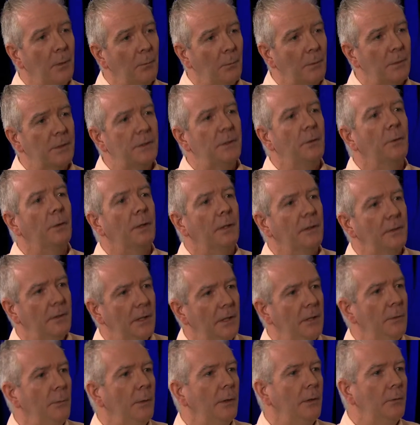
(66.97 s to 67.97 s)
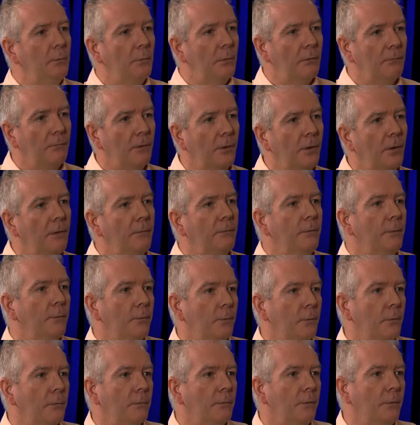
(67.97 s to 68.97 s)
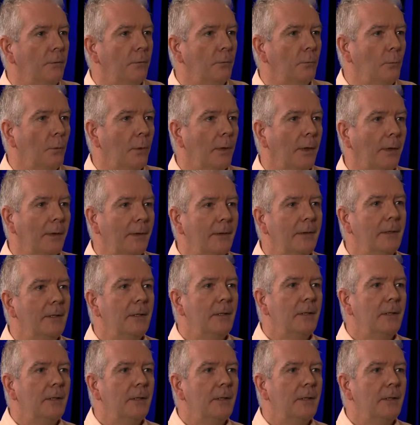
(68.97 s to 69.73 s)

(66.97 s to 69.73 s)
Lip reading: we're still continuing to evolve the services work.